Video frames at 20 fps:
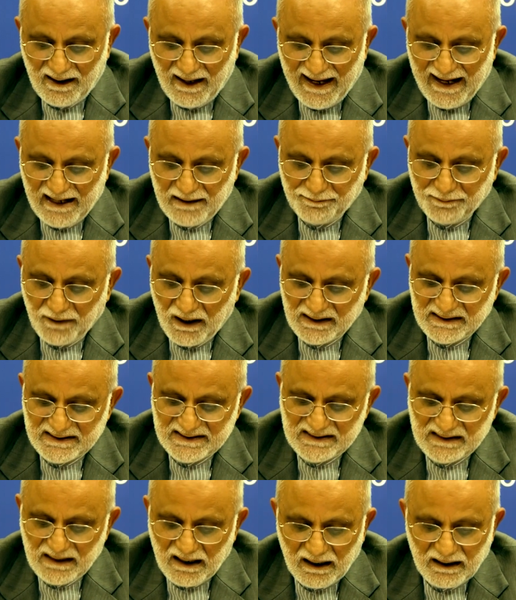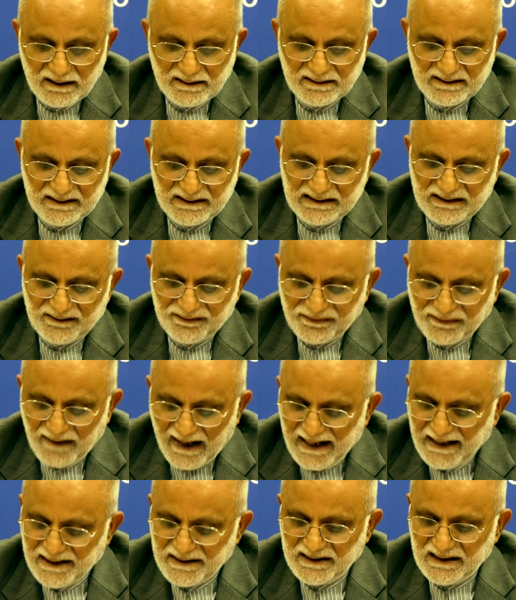and Pakistan
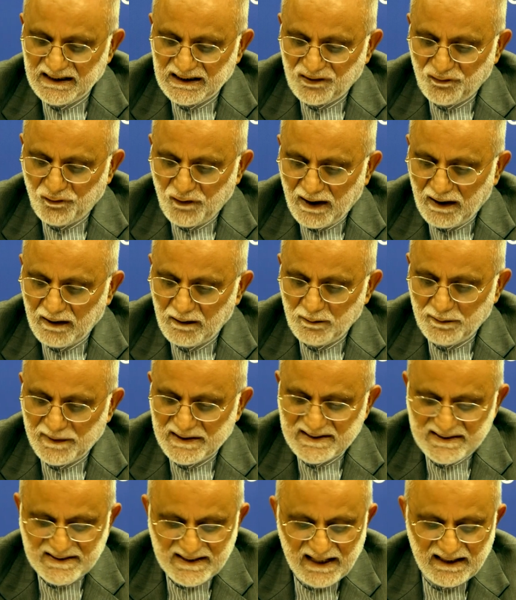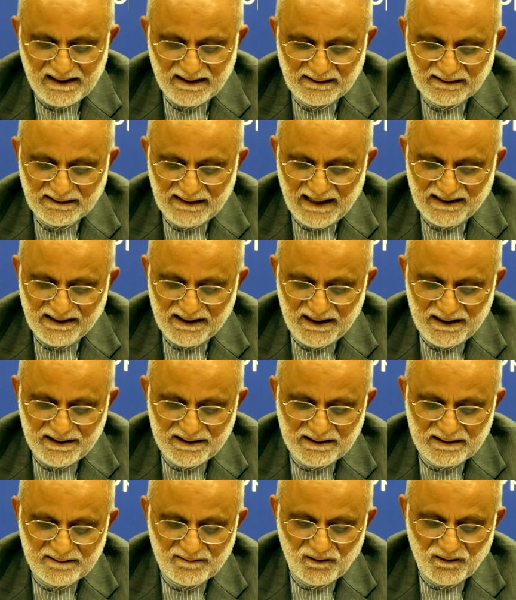defined it well by saying that it
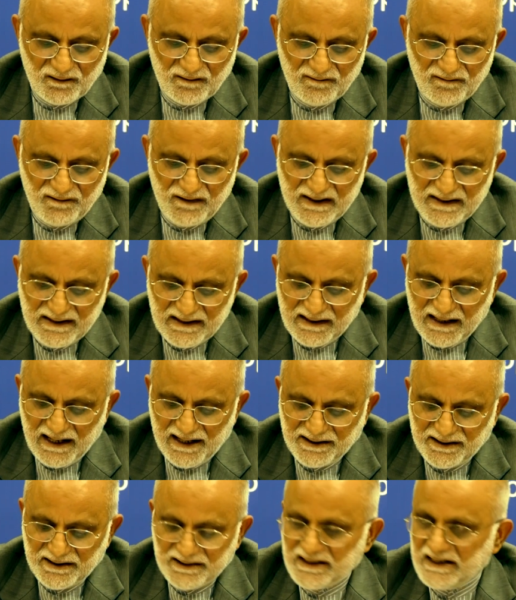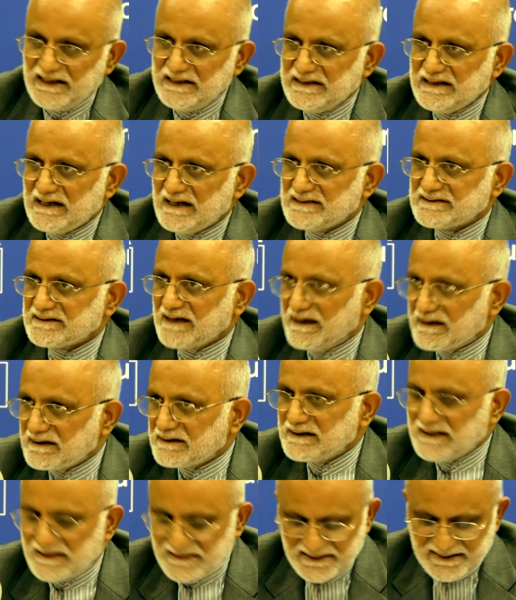vindicated India's
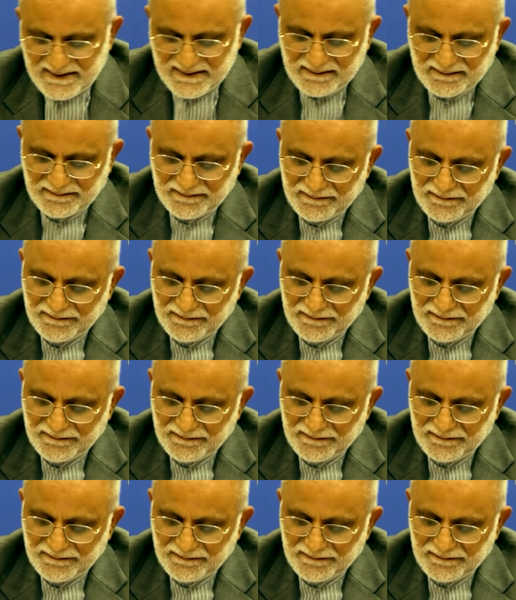arrogance